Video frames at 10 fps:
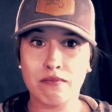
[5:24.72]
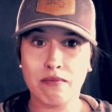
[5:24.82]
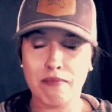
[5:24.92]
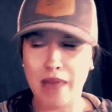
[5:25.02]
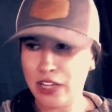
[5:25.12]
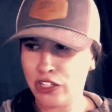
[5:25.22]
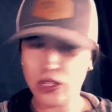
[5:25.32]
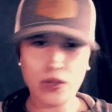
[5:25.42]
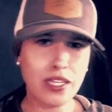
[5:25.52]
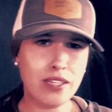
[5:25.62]
Mass
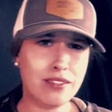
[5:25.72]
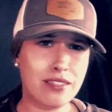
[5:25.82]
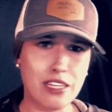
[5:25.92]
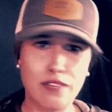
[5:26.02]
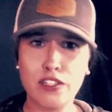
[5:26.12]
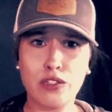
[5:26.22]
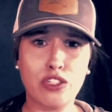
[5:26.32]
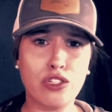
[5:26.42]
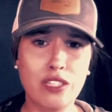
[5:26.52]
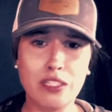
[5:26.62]
shootings, individual
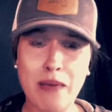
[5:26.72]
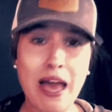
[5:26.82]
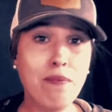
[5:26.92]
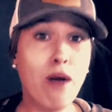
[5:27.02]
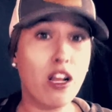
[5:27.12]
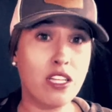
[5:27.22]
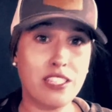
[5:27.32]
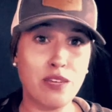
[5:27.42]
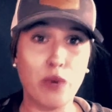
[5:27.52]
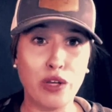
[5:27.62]
shootings, bad policy
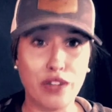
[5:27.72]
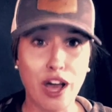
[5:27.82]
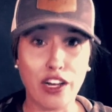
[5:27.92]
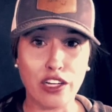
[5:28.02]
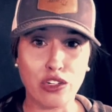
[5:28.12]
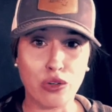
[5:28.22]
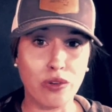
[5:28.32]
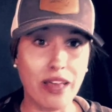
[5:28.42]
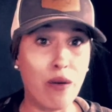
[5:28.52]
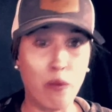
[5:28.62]
will not control
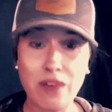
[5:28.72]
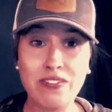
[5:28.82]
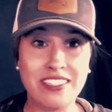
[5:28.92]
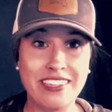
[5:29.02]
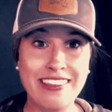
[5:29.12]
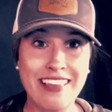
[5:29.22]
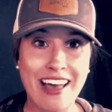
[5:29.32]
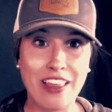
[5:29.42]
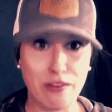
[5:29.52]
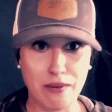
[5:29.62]
that. We've seen
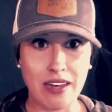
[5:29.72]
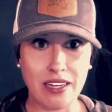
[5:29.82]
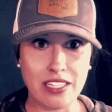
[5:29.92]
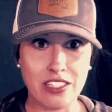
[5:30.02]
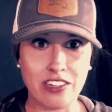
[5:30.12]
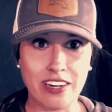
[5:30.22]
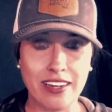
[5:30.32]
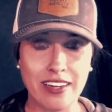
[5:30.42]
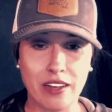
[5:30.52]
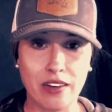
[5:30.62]
that throughout history,
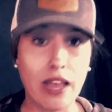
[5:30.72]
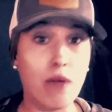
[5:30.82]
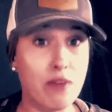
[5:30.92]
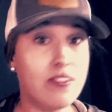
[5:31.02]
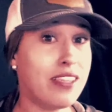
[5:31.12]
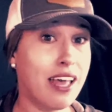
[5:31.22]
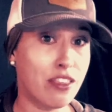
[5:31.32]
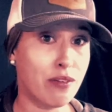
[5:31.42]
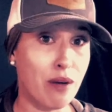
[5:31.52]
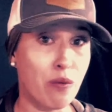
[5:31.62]
okay? We've seen that
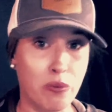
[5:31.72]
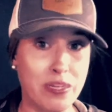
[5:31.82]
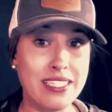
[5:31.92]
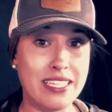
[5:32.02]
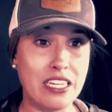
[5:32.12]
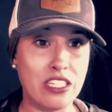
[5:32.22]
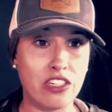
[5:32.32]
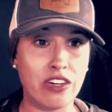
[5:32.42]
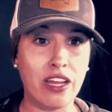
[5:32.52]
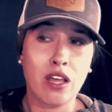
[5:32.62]
throughout recent
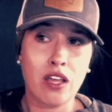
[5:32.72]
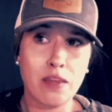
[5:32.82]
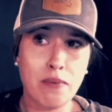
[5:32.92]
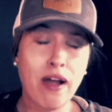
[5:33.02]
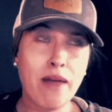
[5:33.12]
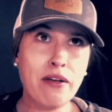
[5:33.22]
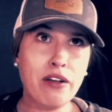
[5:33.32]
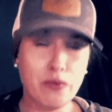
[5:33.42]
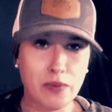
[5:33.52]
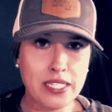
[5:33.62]
history. The primary
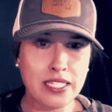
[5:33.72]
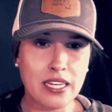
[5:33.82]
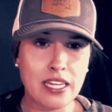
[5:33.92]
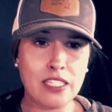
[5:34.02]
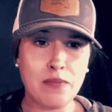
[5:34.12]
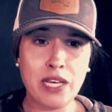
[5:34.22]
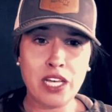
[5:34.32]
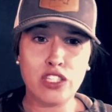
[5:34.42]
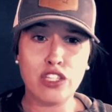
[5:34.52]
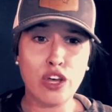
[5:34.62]
reason is
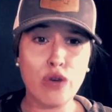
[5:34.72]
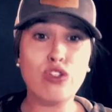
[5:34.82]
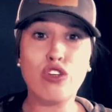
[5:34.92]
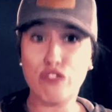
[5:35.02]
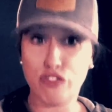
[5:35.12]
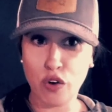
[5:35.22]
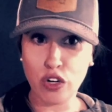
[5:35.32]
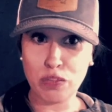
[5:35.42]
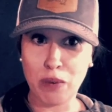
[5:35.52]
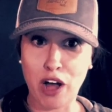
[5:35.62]
because those who force
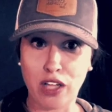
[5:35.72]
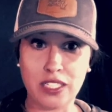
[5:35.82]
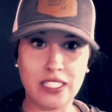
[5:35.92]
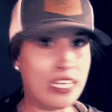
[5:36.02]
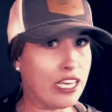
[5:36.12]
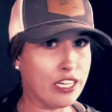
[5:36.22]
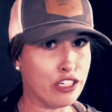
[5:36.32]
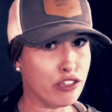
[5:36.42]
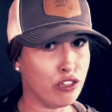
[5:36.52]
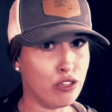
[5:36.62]
policy,
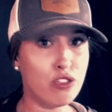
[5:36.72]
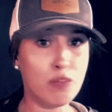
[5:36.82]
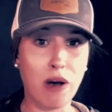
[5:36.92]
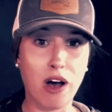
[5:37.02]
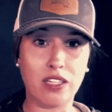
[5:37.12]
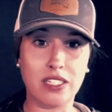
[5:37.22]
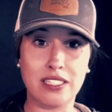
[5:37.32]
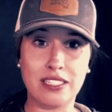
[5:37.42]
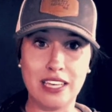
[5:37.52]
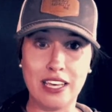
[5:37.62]
introduce
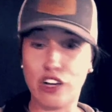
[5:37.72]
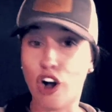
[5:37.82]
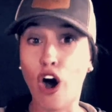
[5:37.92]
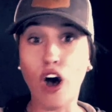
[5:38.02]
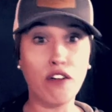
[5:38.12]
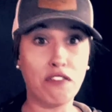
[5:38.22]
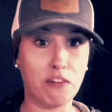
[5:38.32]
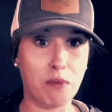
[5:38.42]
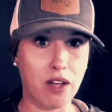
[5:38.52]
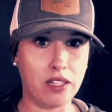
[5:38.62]
policy, call for
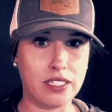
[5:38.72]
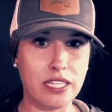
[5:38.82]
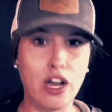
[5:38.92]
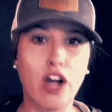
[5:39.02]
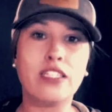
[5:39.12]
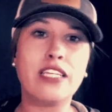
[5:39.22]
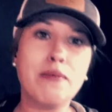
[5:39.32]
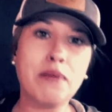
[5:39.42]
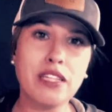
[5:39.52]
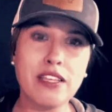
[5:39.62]
policy are
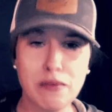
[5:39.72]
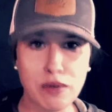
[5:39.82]
typically the most